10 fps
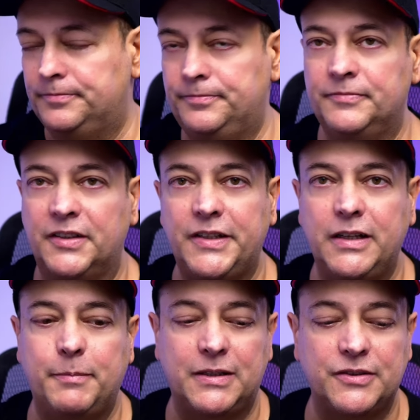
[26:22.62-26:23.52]
the
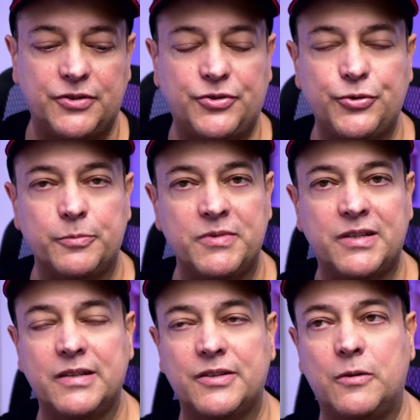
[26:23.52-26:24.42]
thing about
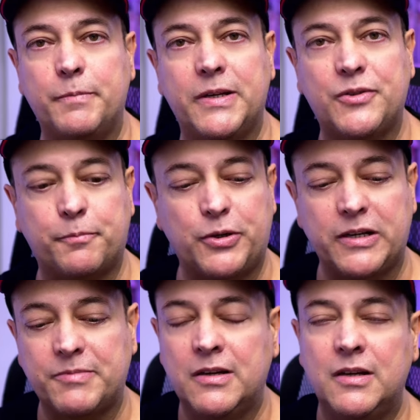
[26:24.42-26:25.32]
zooms is compared to
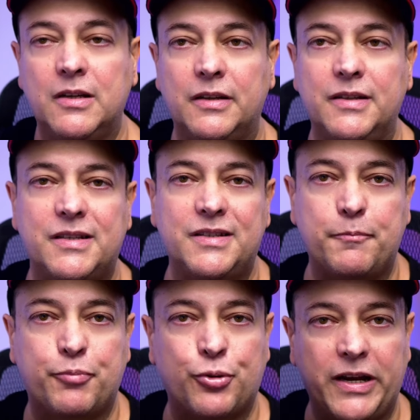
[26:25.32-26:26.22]
primes, this is
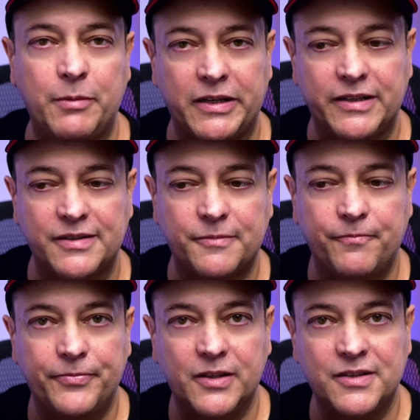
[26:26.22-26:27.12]
a prime lens.
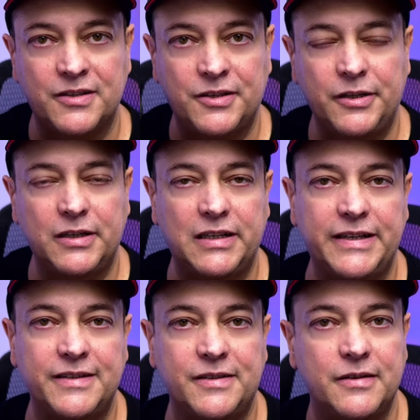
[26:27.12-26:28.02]
It's a singular
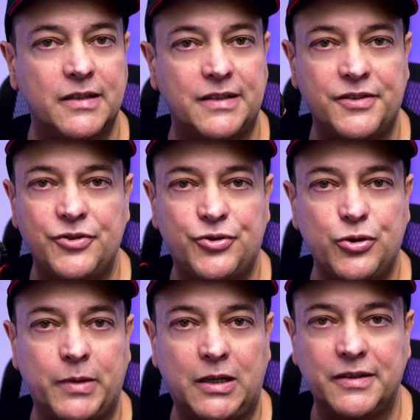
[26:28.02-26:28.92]
lens. It doesn't
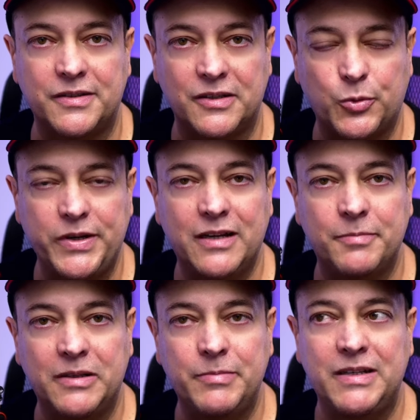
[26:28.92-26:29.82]
zoom out. It's a
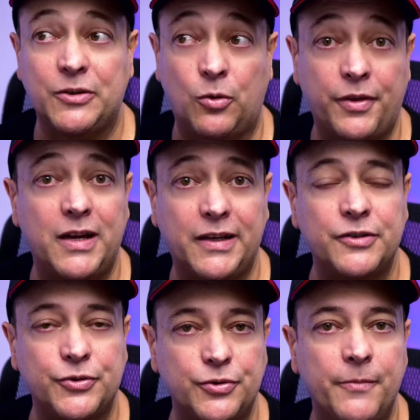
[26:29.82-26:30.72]
28 millimeter. Although I
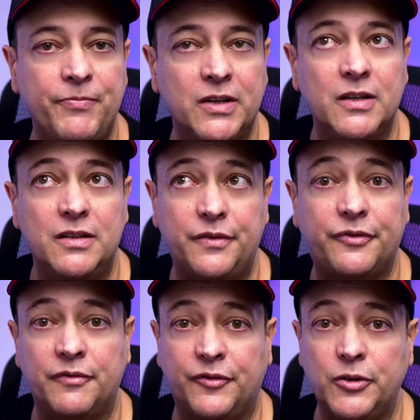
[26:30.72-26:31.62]
can do
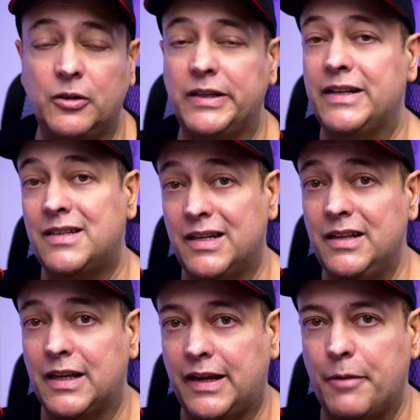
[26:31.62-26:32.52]
different focal lengths
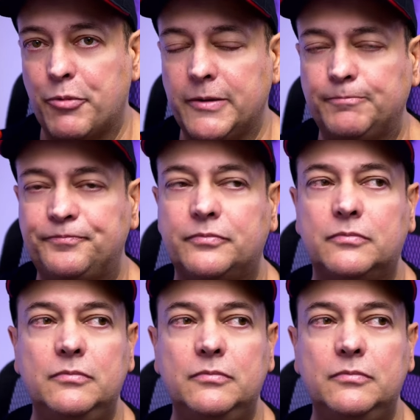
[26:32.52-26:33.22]
in the camera,